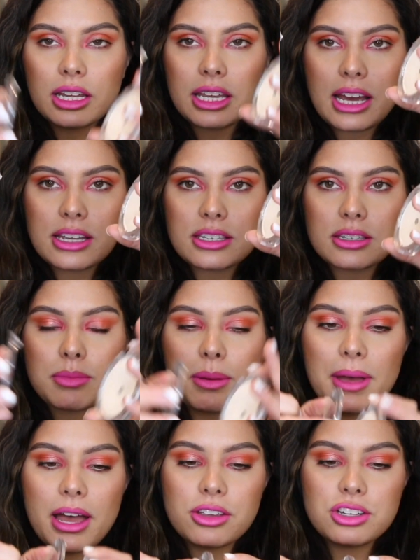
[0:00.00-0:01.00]
Yes, my
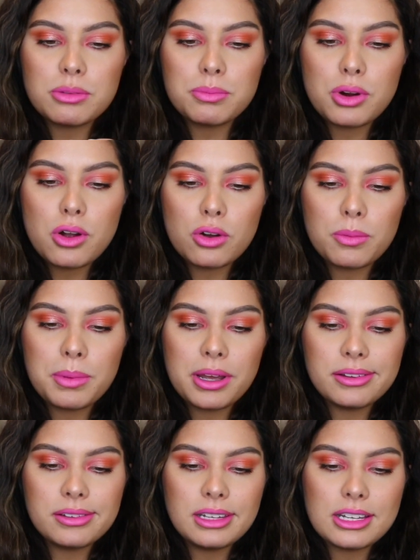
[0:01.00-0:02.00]
packaging broke, but